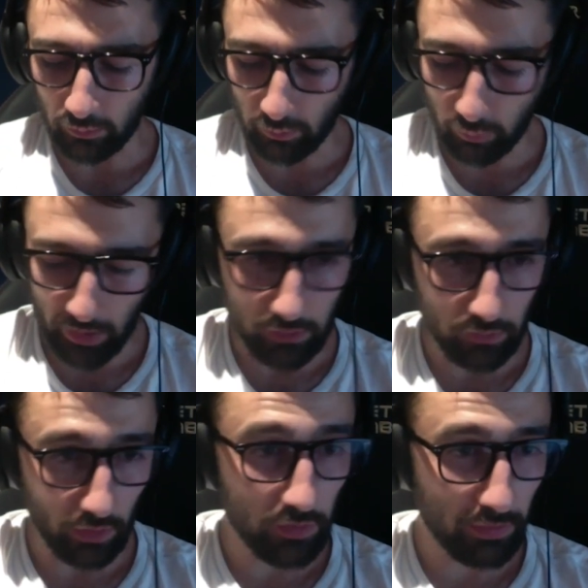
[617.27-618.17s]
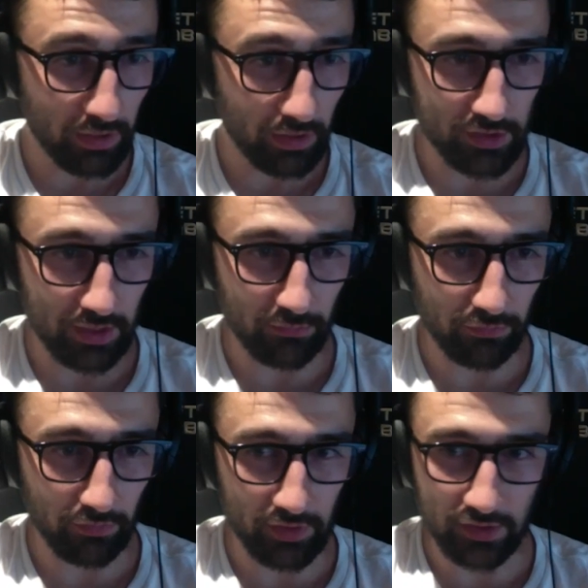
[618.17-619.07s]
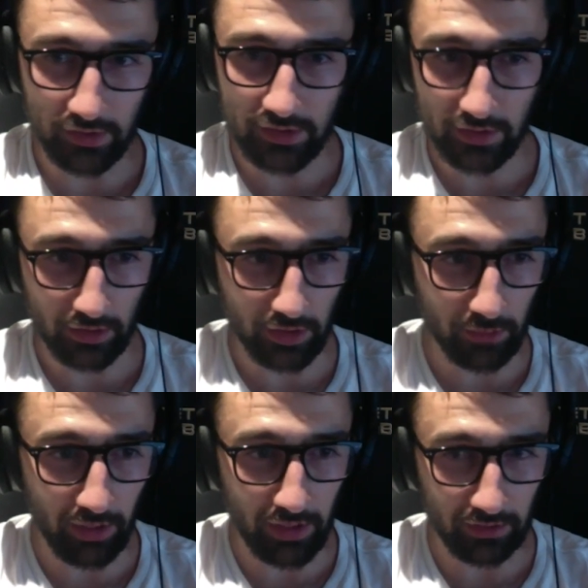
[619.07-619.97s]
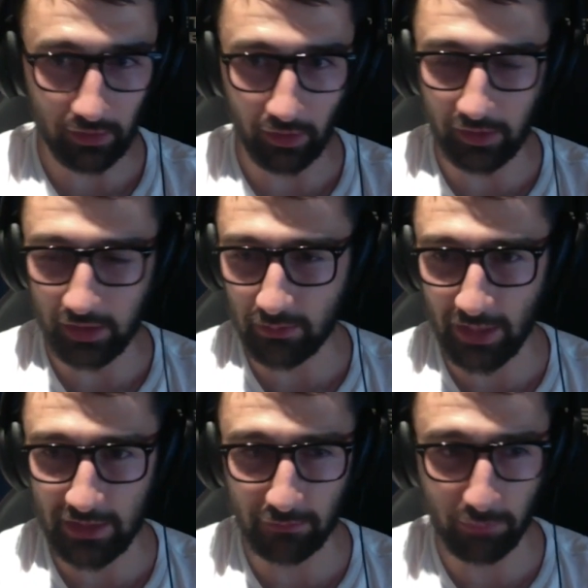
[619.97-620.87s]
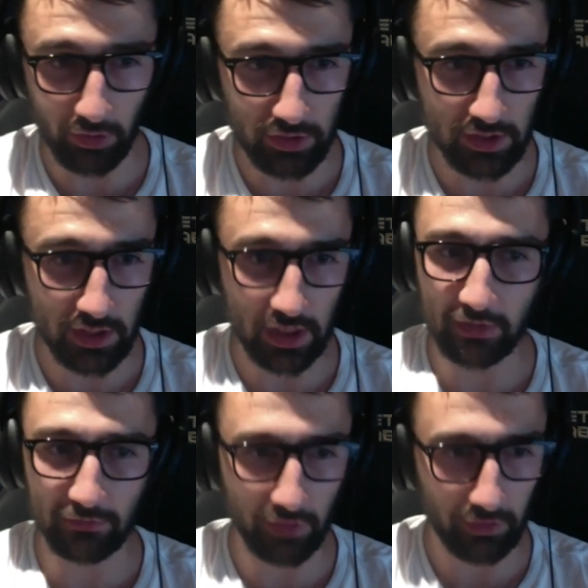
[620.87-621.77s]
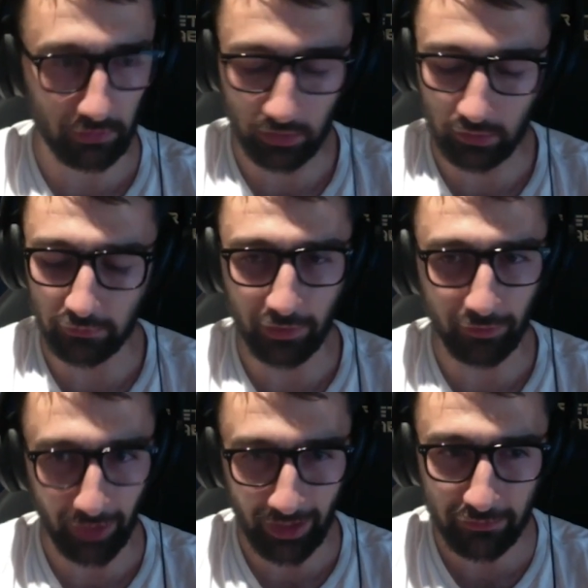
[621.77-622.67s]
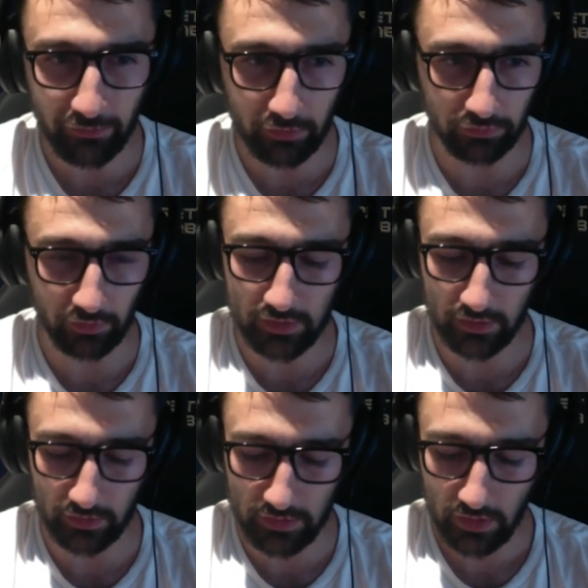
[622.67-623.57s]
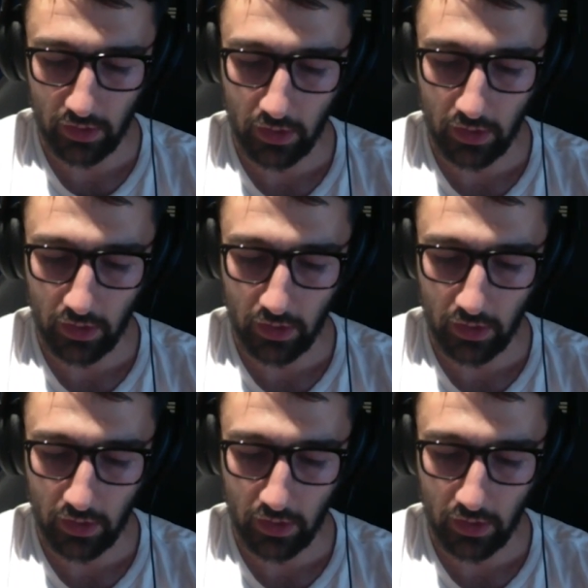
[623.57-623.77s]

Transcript: when the PR team, for instance, are going to make like this massive push, there's going to be a viral effort, for instance,